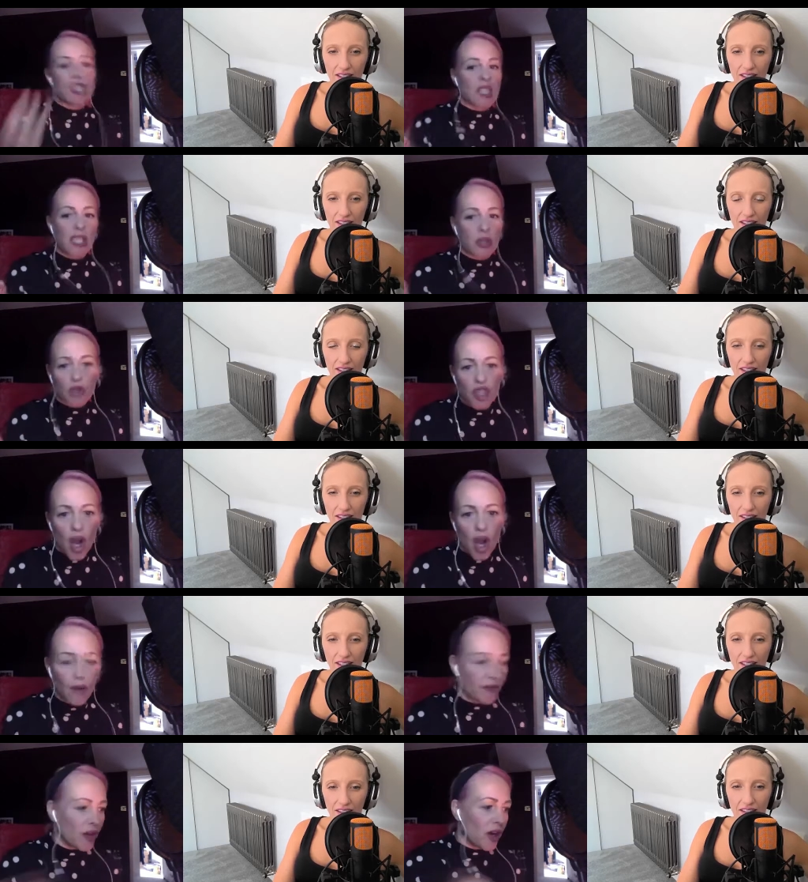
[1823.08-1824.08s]
Speaker 1: little show
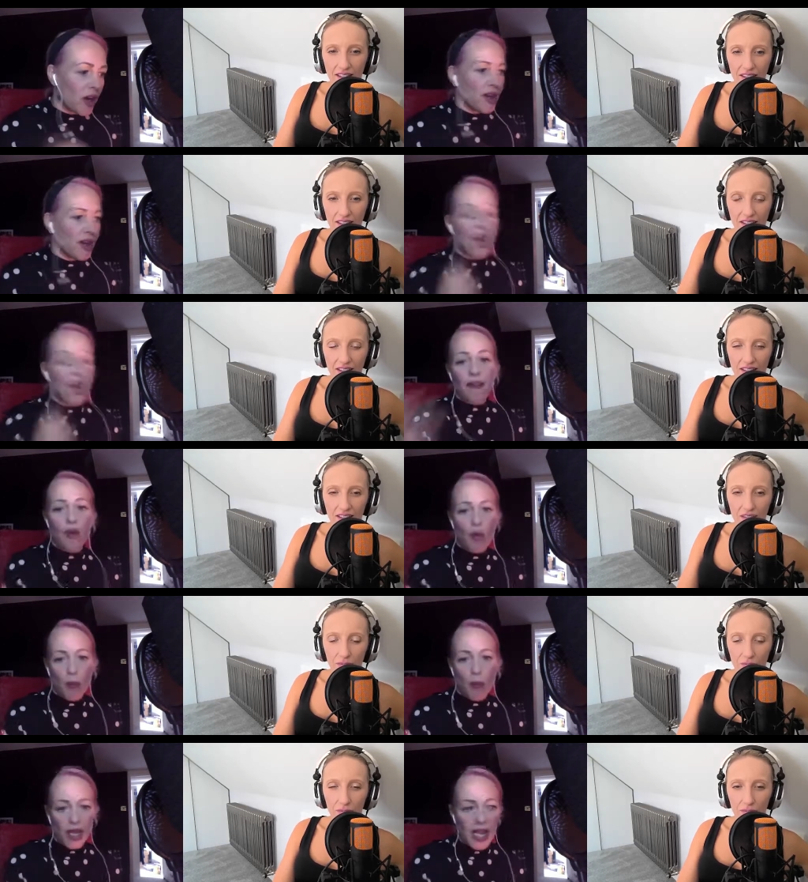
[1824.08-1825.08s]
for naffle
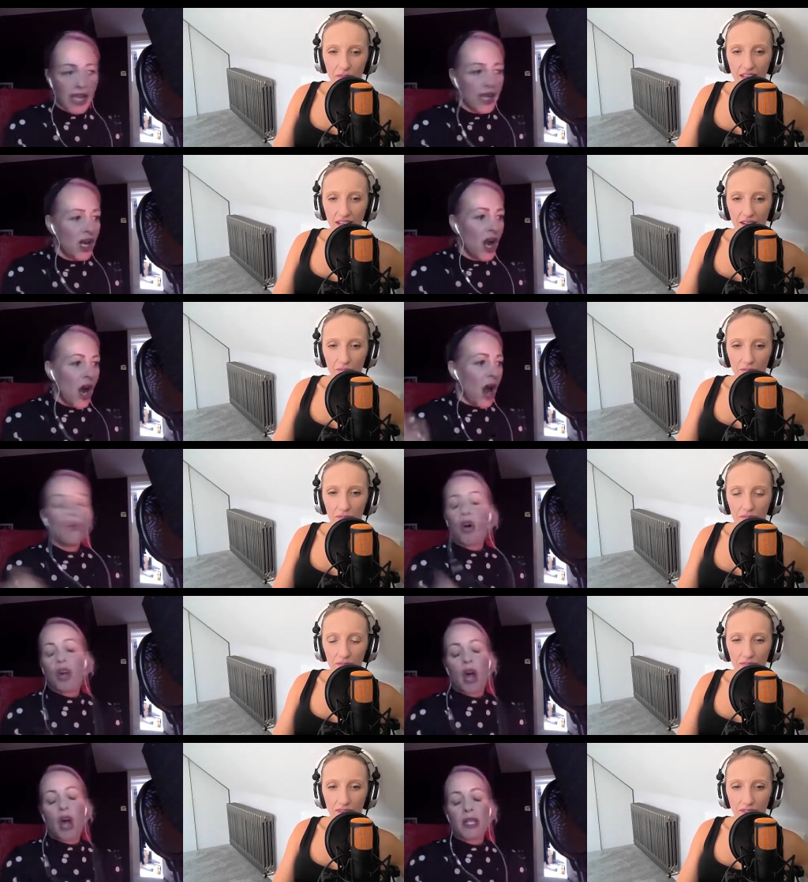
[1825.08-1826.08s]
money. Yeah. I'm not
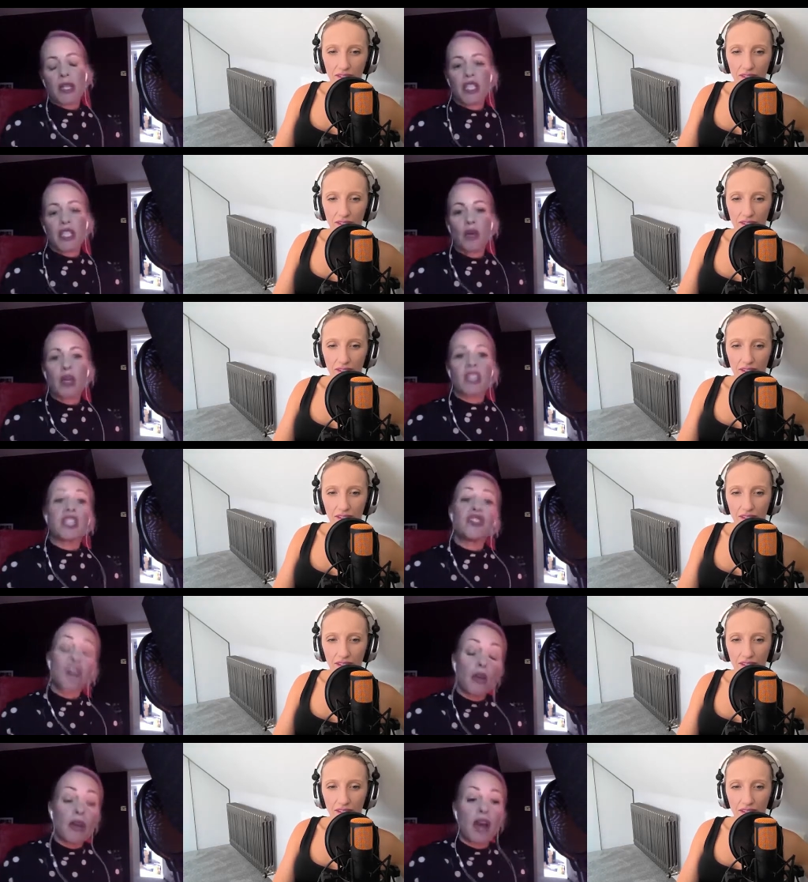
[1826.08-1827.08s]
going to because I
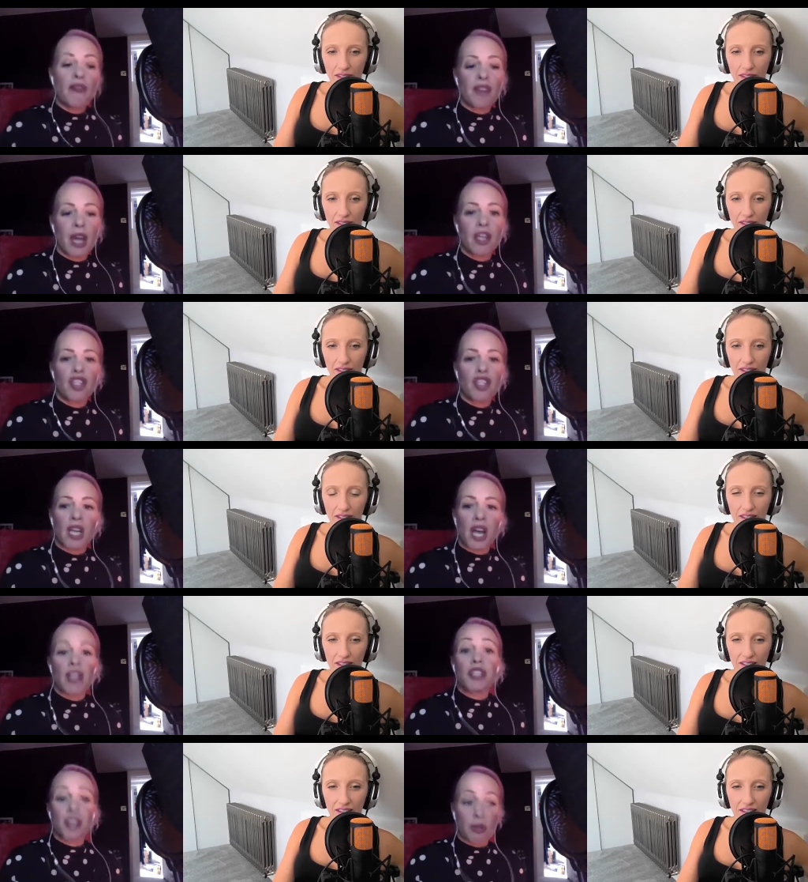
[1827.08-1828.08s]
don't have the energy and I
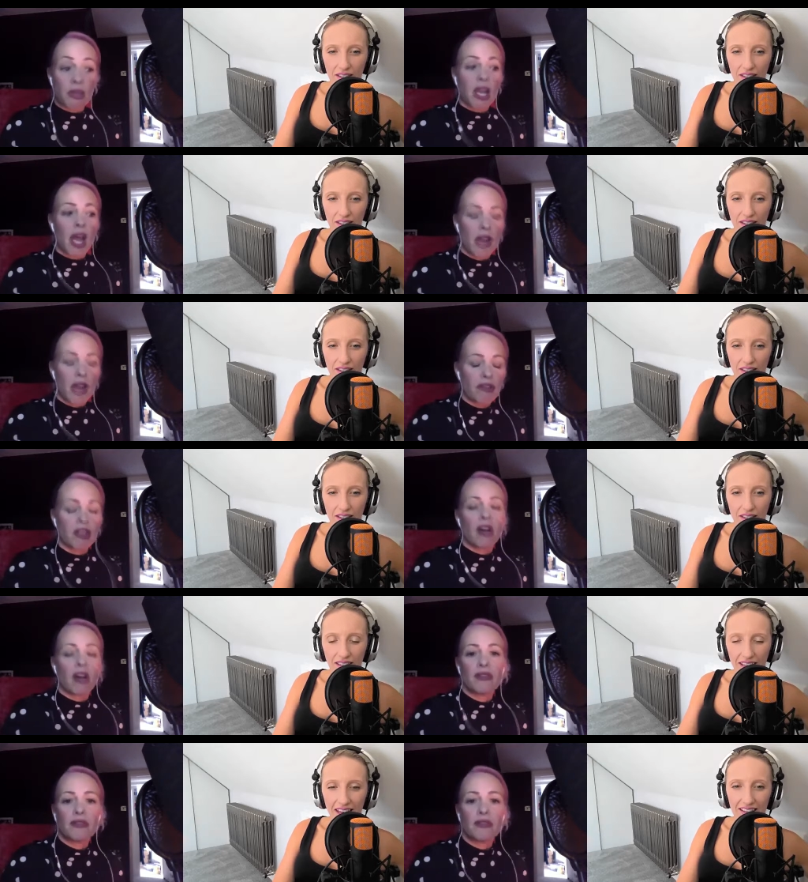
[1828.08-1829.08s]
don't care enough.
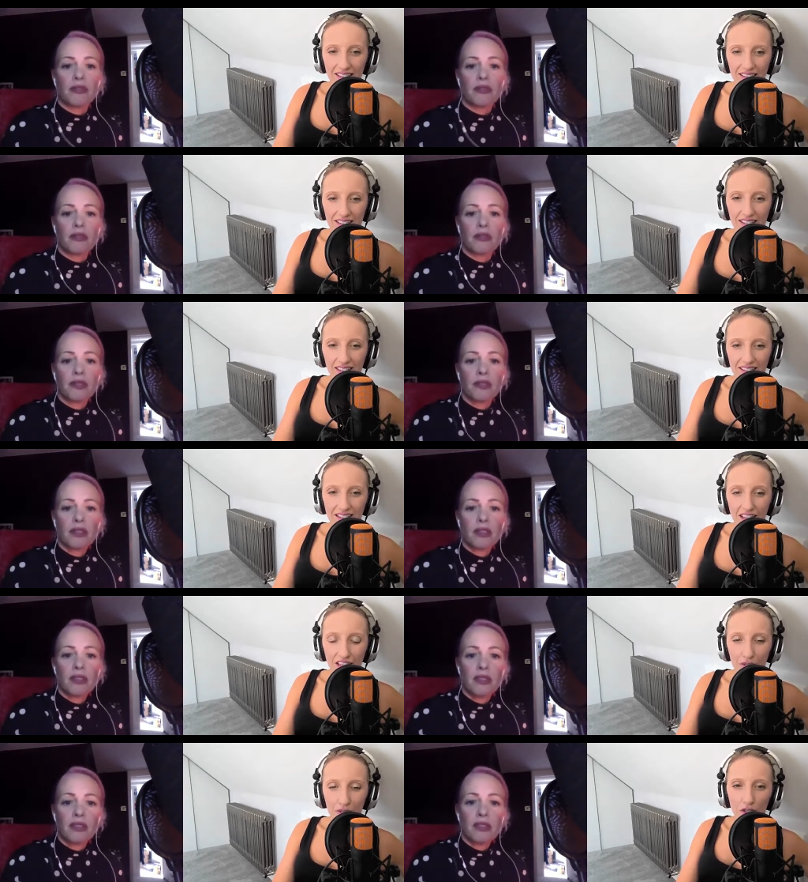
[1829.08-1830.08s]
Speaker 2: Yes.
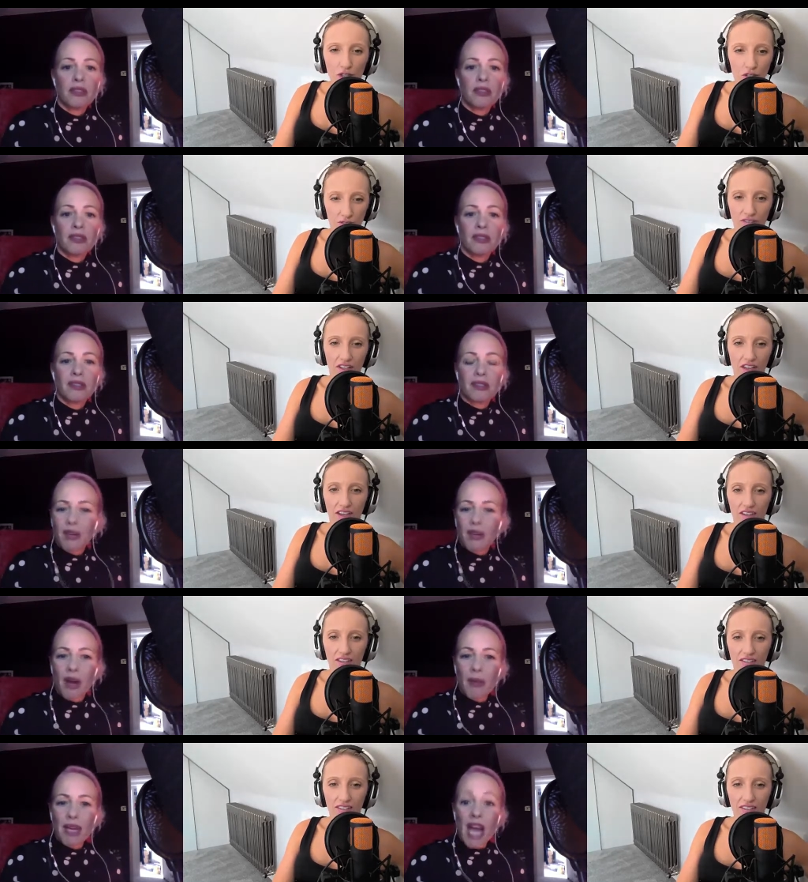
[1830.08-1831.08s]
But good for you. you know I
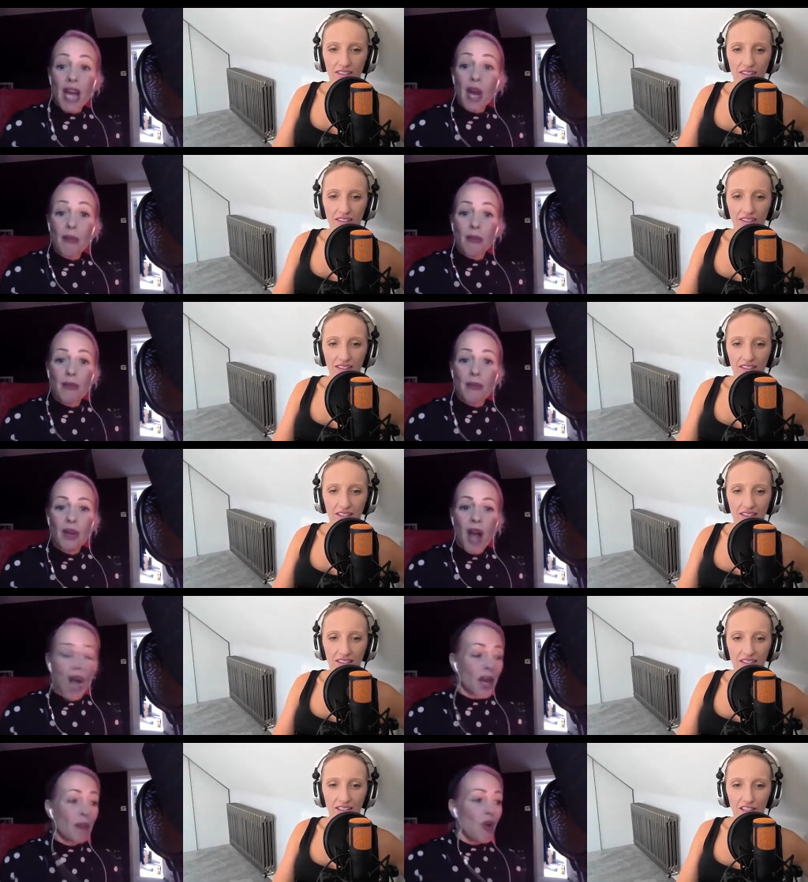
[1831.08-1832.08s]
mean?
Speaker 1: And I'm
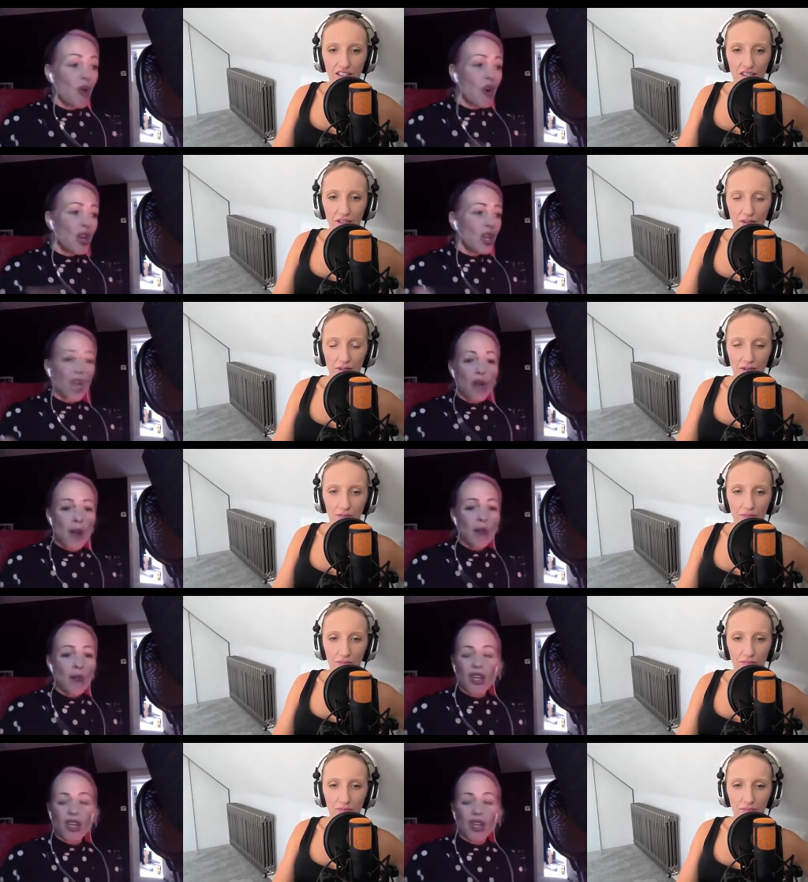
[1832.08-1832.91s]
and i'm not going to go i'm not going